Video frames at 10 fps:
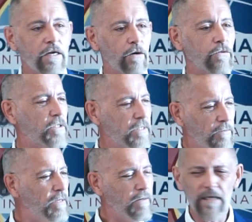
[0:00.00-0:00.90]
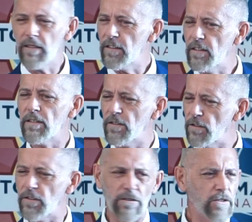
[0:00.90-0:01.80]
Ghost. I went, okay, this is
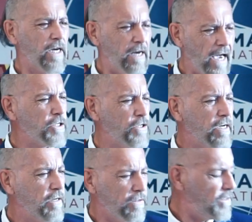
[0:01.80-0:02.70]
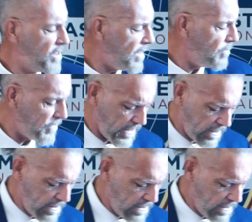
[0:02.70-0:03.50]
there's there's a connection here. There's something.